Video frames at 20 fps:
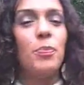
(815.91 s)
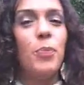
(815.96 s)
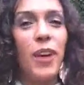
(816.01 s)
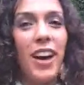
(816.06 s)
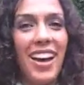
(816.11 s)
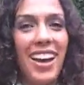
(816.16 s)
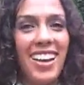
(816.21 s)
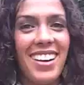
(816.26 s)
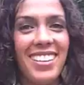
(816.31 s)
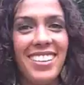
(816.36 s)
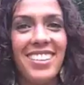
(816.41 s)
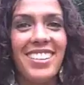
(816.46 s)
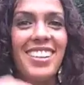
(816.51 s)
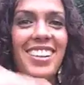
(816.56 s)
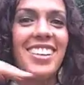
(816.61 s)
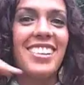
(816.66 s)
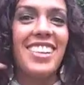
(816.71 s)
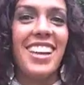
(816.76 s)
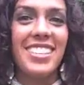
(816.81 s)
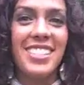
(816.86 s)
but
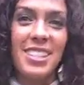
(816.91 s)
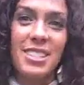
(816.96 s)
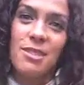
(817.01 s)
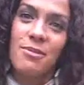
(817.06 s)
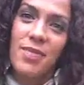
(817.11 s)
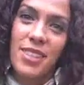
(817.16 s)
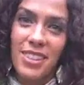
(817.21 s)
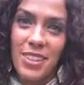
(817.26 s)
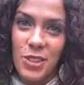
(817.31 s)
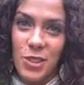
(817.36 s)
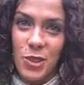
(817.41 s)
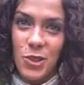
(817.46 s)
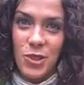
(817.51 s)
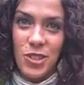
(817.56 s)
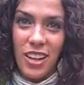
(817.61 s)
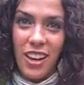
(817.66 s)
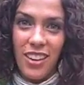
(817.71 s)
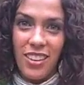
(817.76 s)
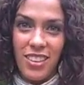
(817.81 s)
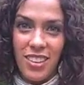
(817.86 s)
that doesn't mean that you're
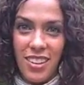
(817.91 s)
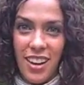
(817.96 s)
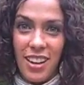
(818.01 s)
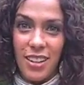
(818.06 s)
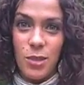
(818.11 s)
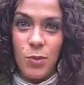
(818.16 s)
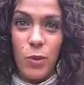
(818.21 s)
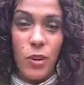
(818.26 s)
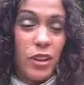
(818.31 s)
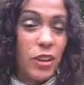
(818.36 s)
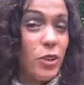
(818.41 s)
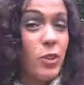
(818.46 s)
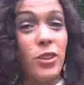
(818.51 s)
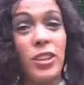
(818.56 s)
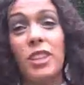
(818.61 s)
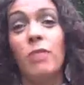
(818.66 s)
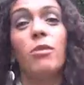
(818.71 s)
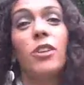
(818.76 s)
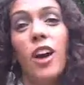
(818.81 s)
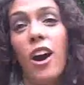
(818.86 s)
done the next morning. You'll
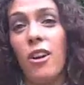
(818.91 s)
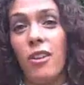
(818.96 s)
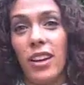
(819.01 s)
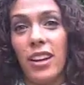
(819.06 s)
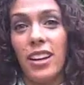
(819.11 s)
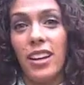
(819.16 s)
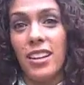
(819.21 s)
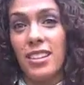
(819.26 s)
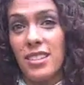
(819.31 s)
keep going.